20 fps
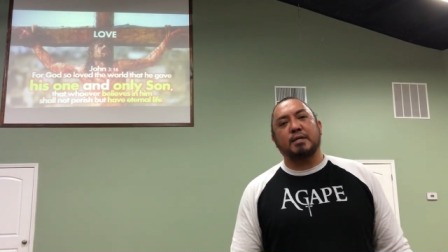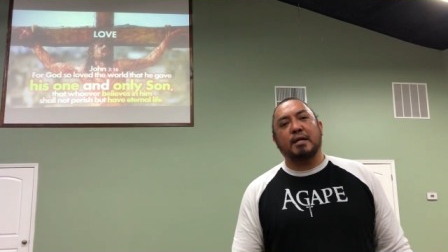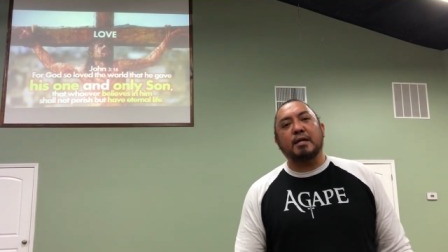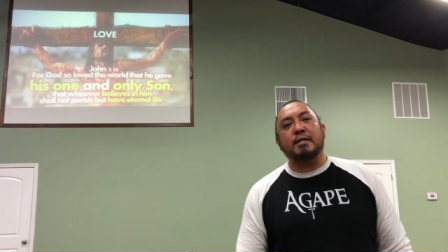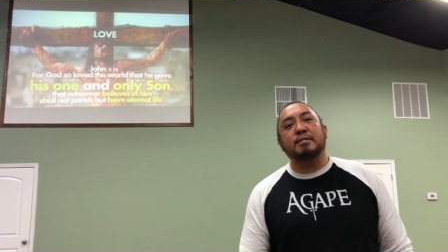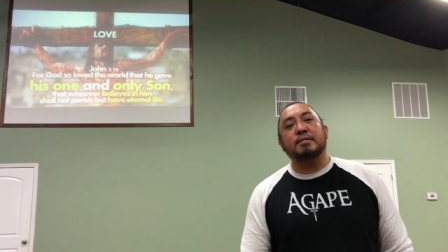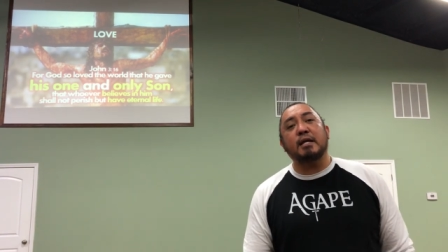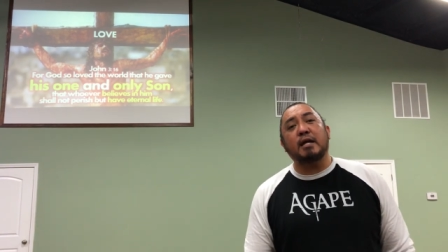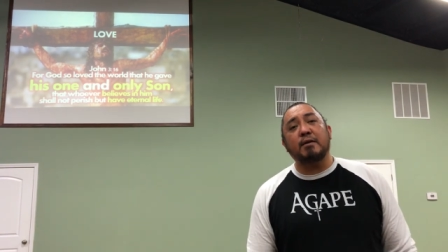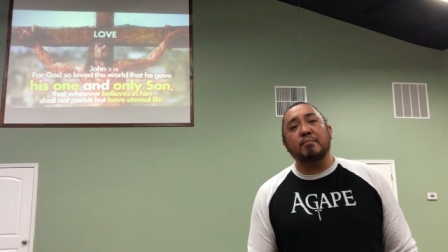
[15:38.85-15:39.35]

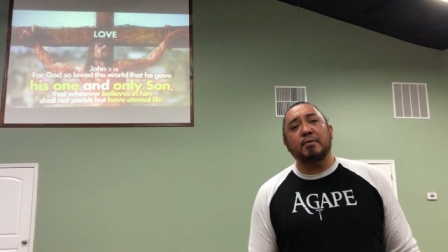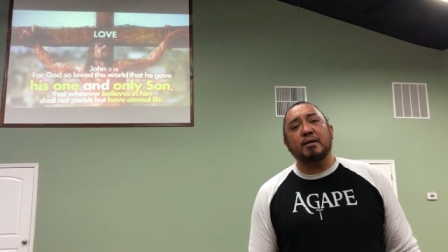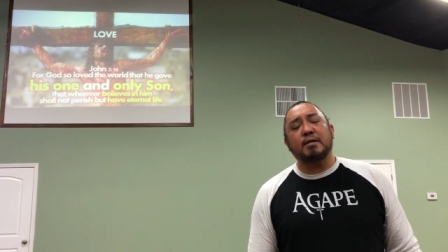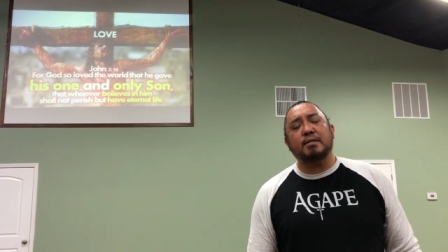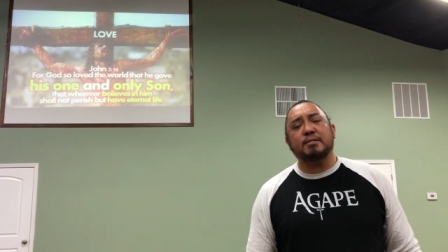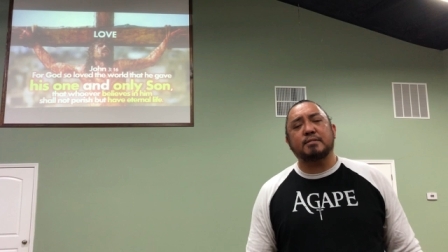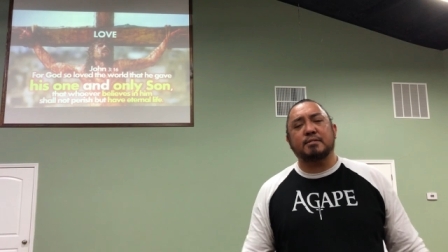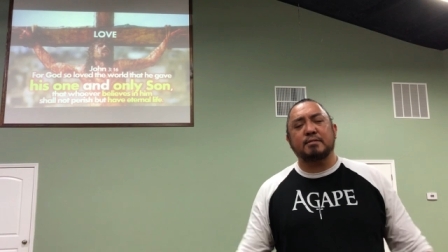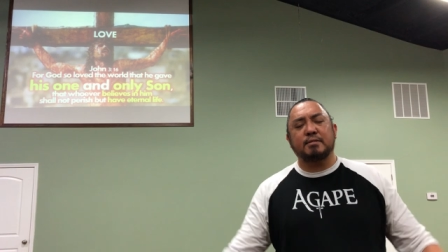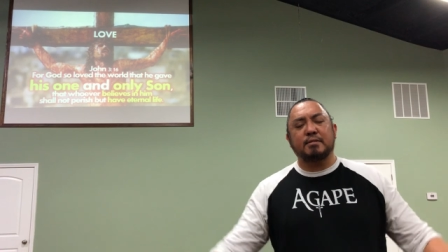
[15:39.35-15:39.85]
His name
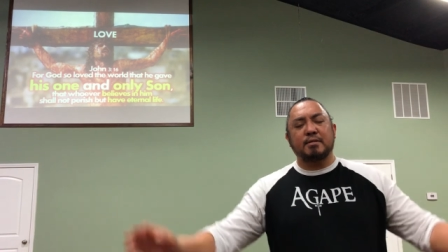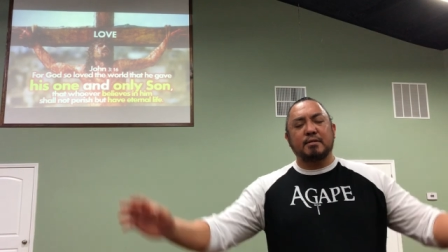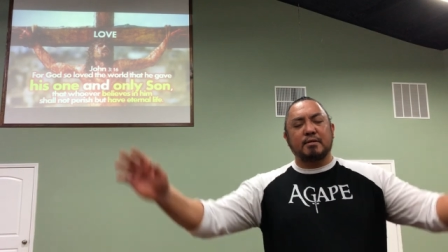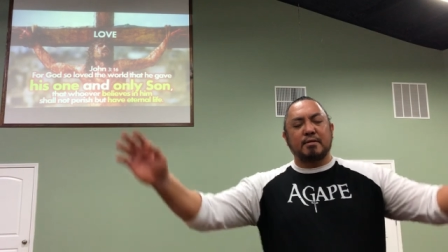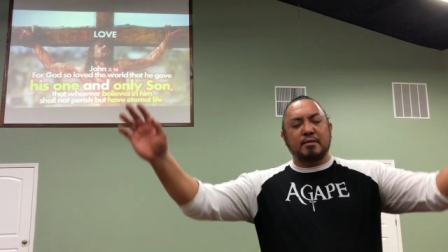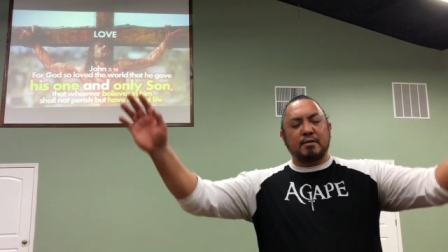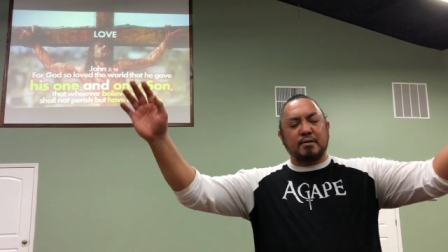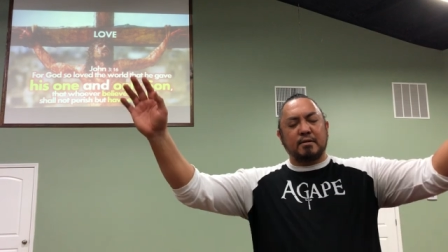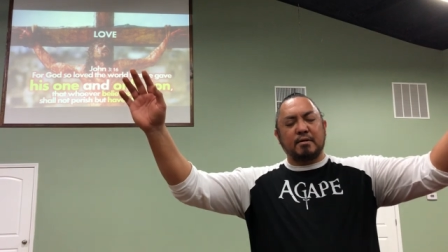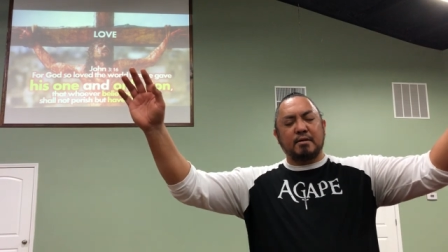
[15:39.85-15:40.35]
is
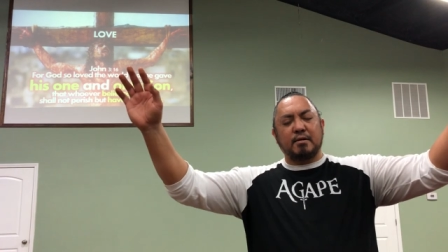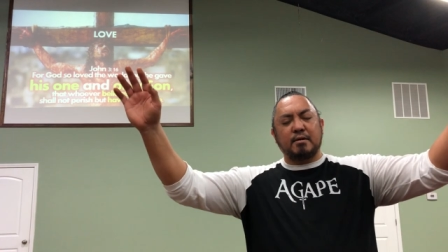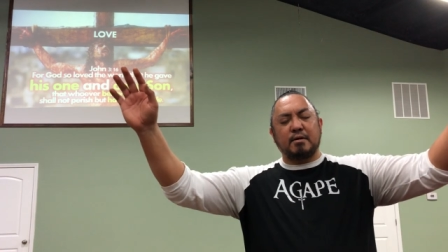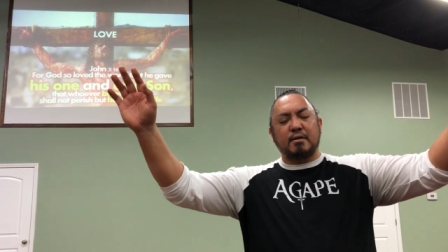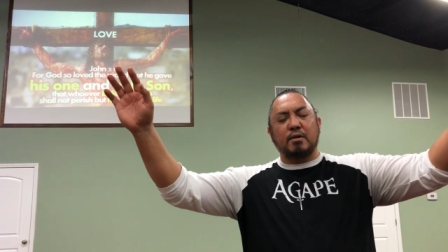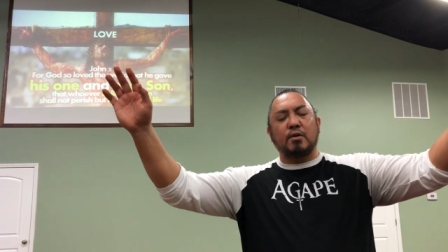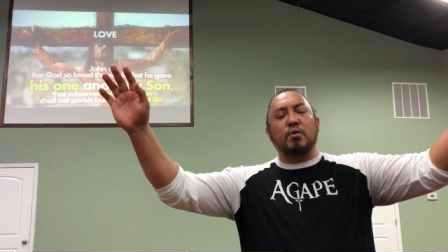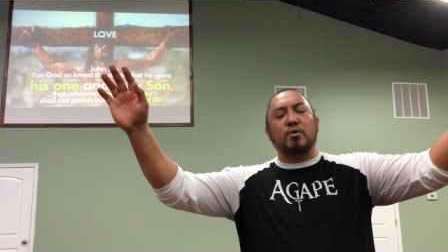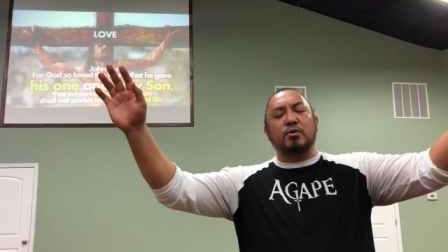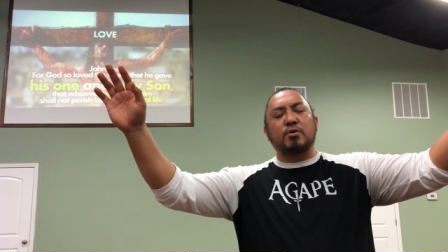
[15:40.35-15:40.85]

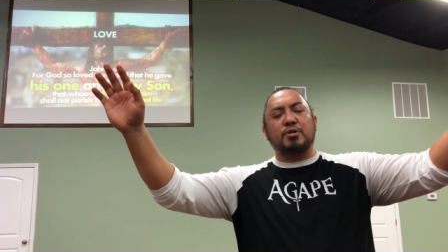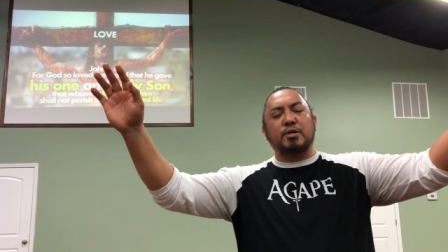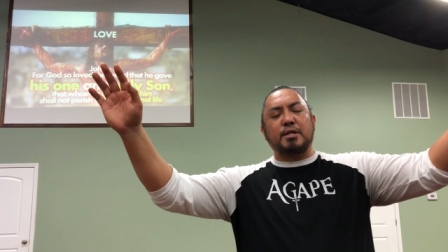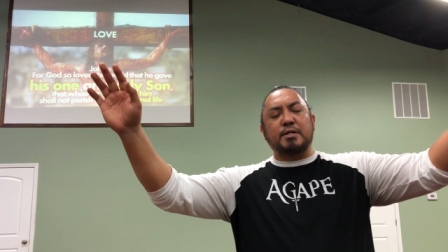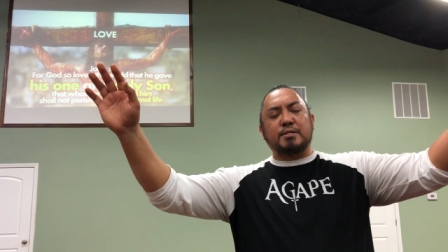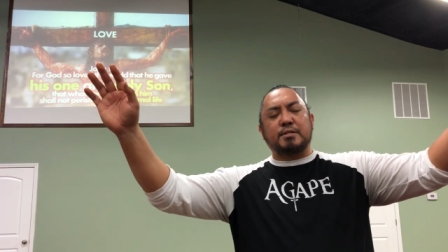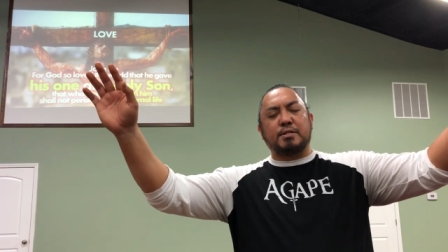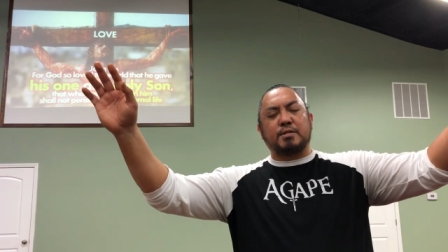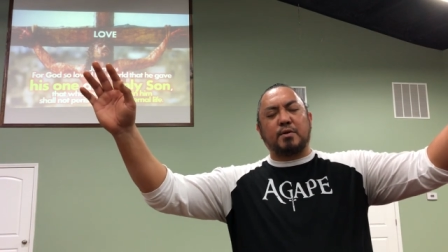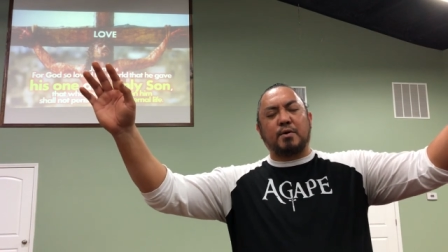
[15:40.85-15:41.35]
Lord
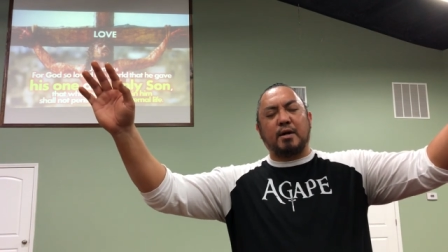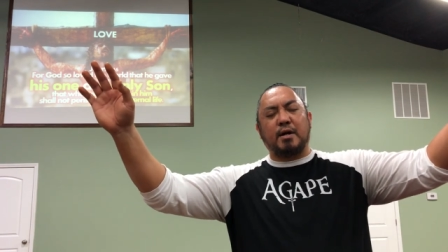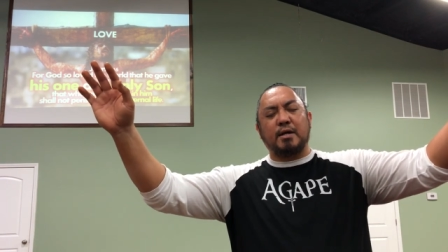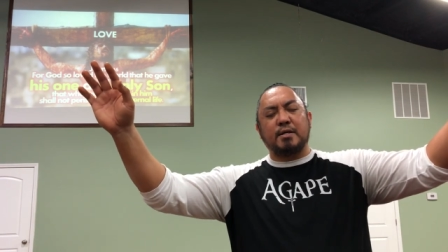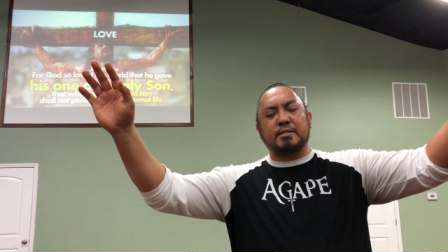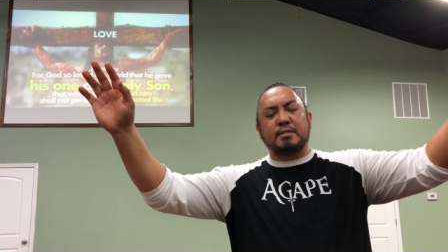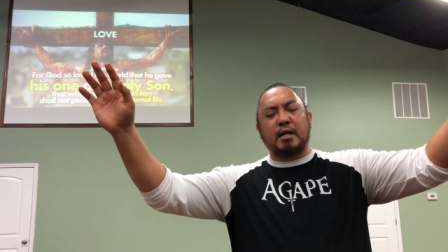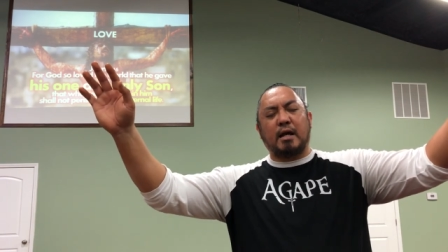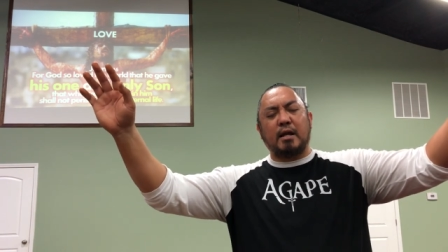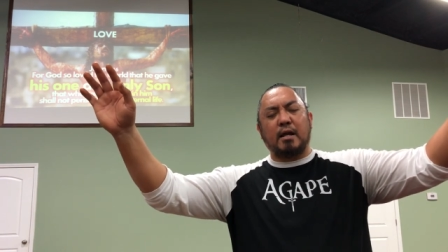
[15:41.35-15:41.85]
Jesus
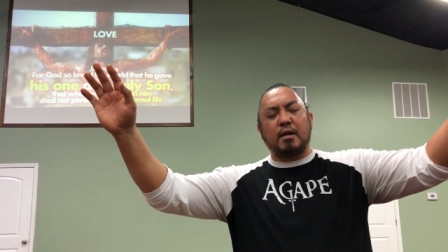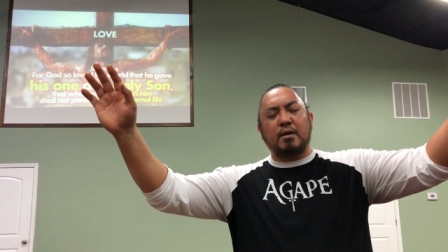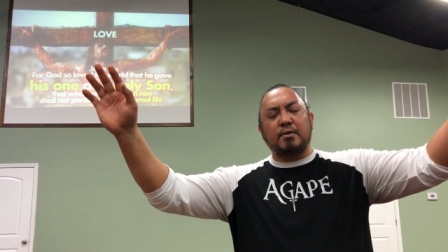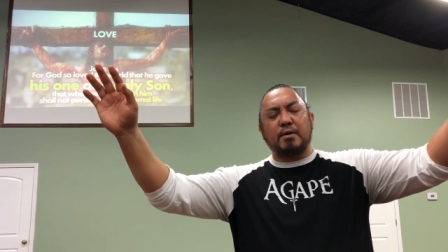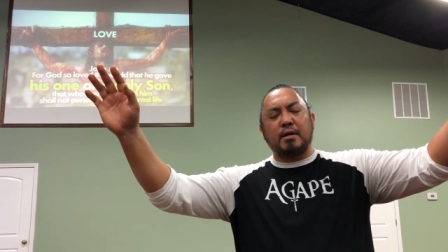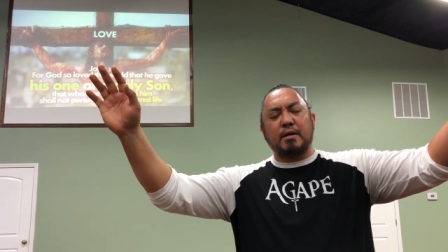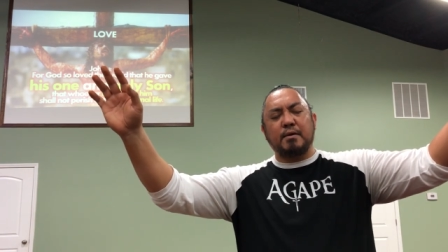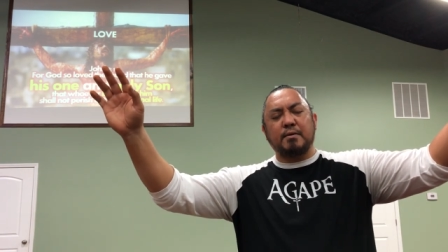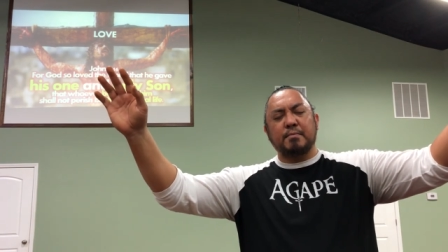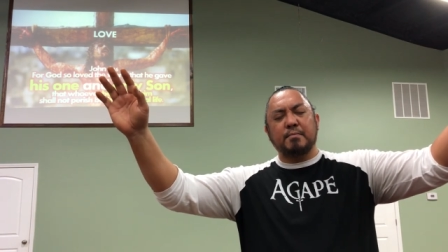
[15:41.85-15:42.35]
Christ.
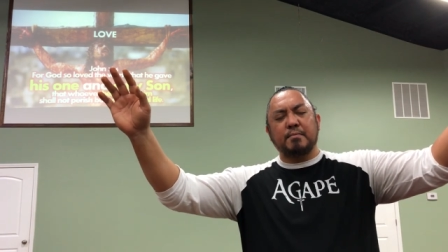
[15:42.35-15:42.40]
Hallelujah.